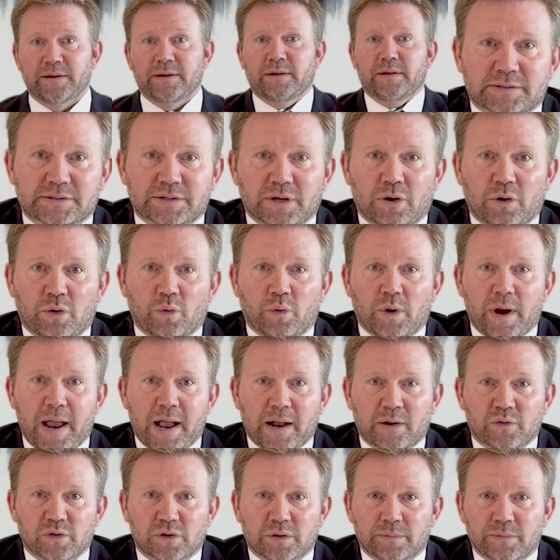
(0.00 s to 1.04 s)
So
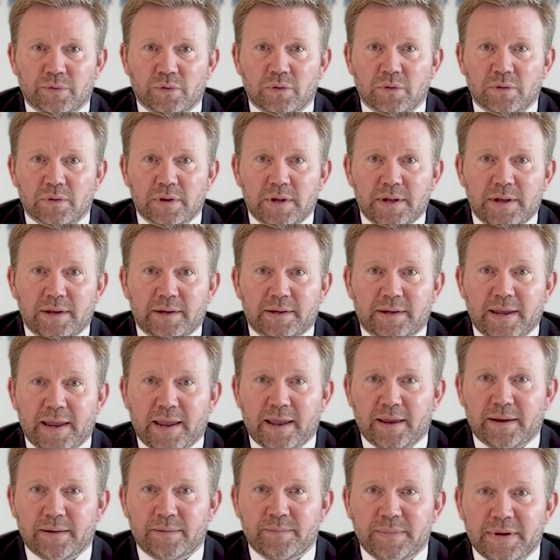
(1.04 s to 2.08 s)
equitable
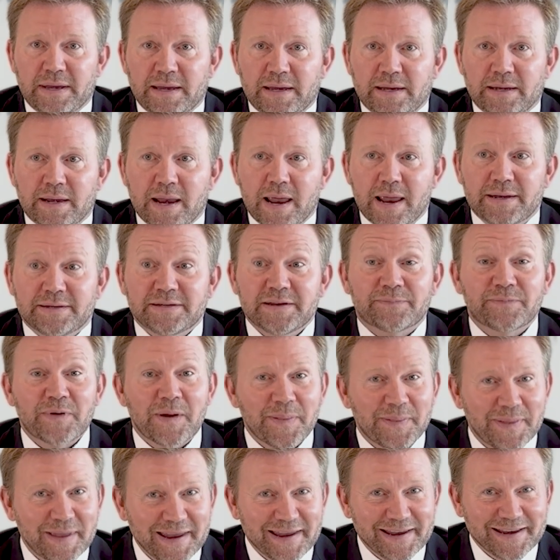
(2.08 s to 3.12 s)
can mean
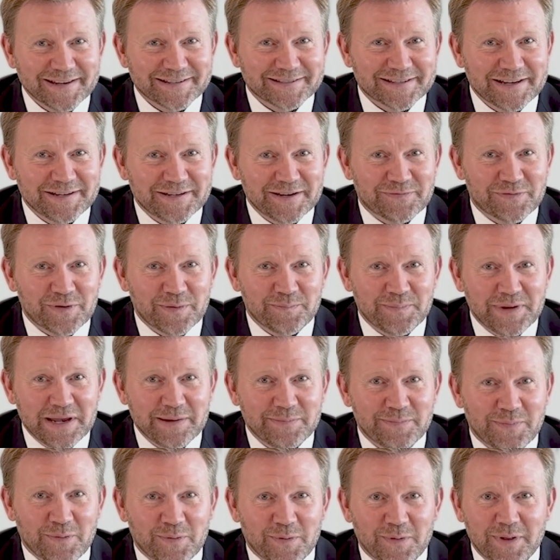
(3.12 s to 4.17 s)
different things to different
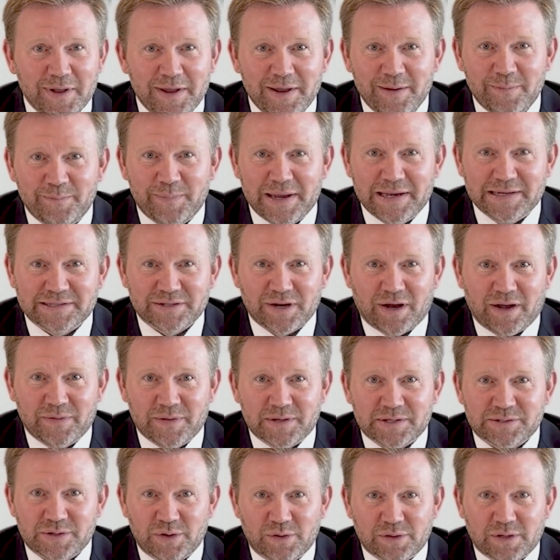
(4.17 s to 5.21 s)
people based on
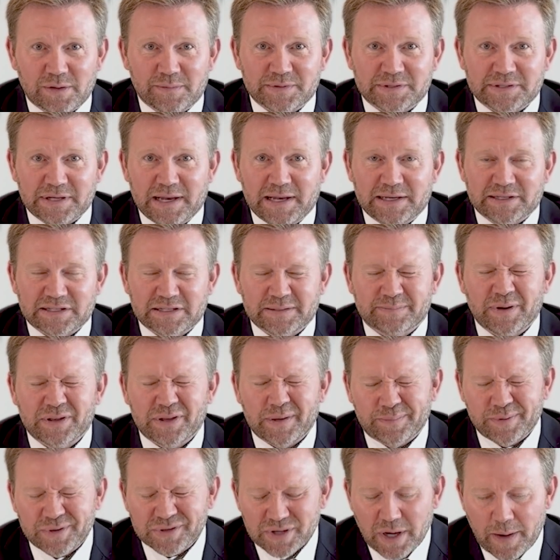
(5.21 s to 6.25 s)
the circumstances. But the
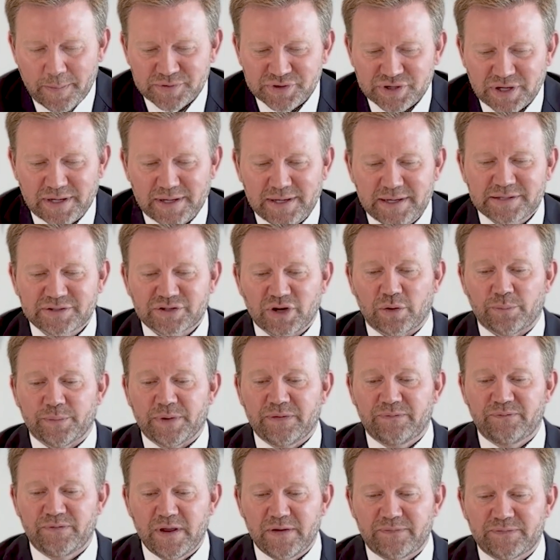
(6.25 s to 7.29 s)
presumption is it'll
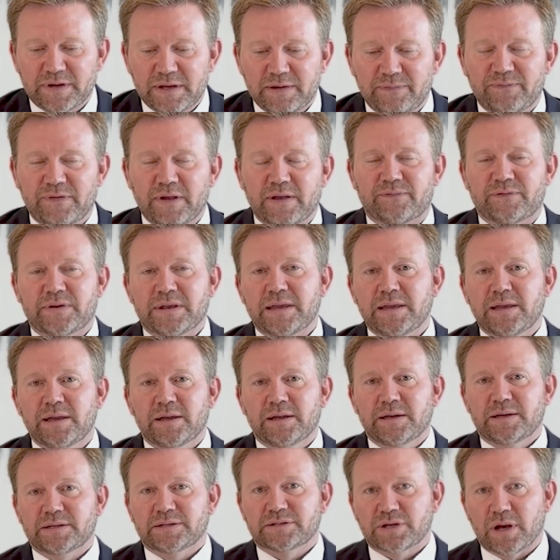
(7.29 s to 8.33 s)
be 50-50,
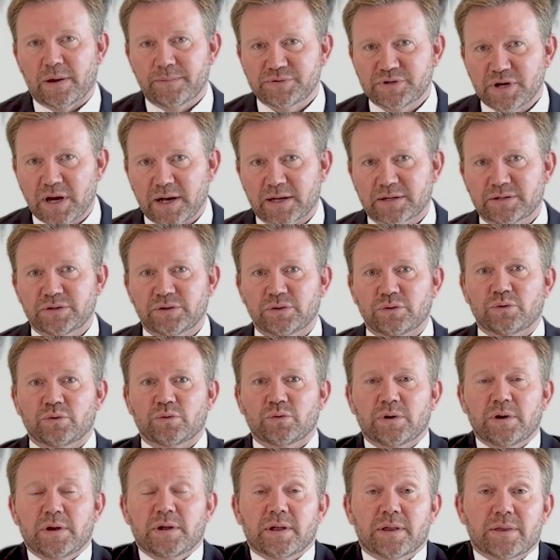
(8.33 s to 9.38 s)
subject to
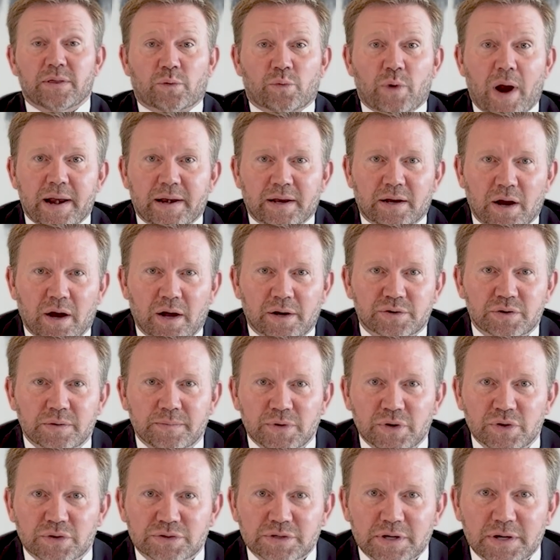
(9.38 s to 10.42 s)
the right of
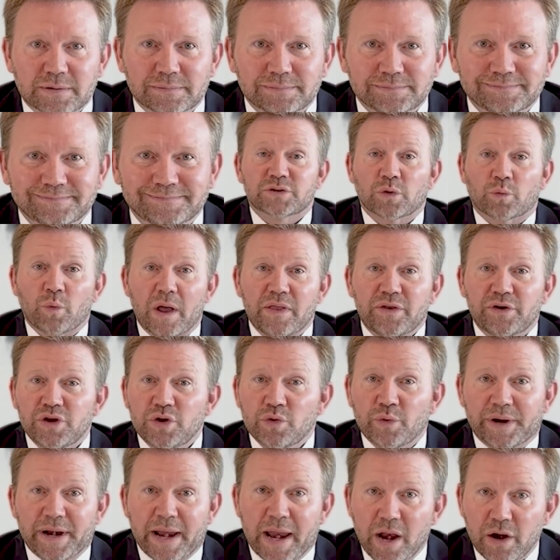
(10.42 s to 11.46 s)
contribution. So whether
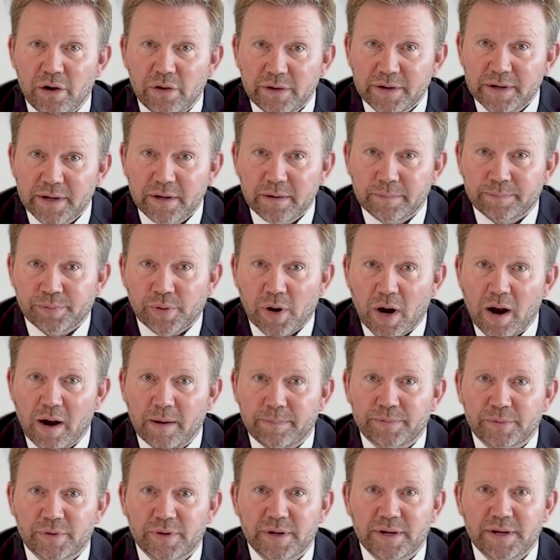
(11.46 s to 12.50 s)
you inherited a
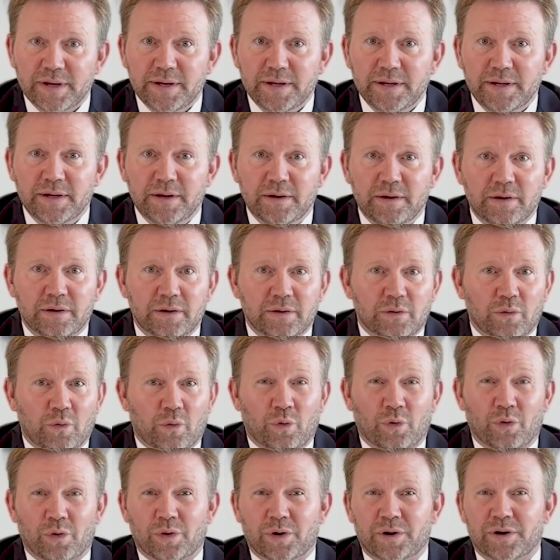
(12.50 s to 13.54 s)
property
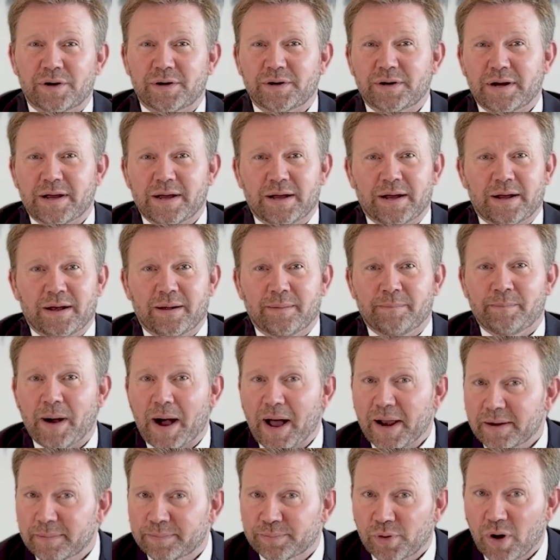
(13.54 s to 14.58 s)
or
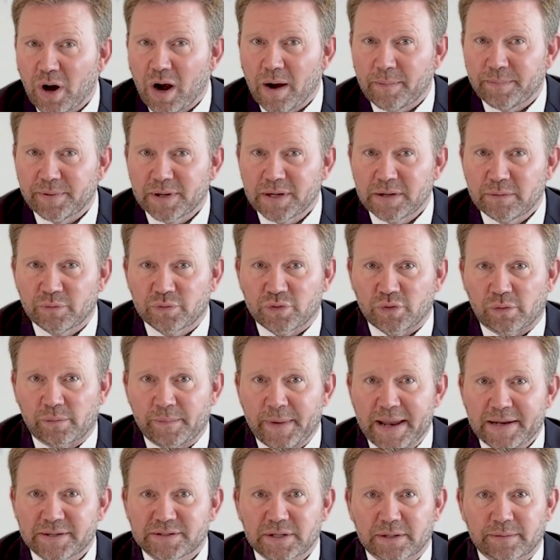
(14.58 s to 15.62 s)
bought a property with a
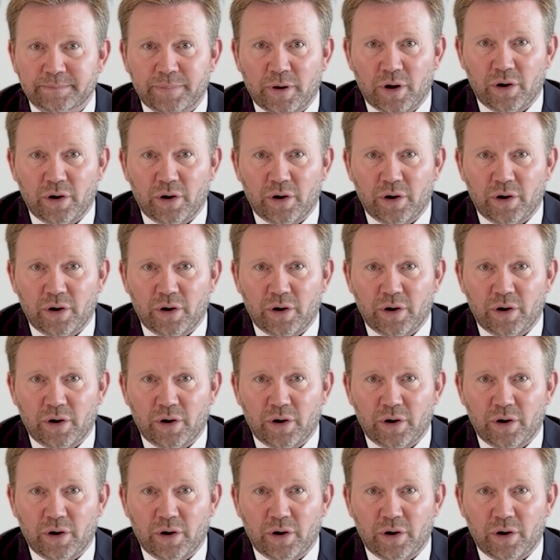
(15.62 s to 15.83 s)
romantic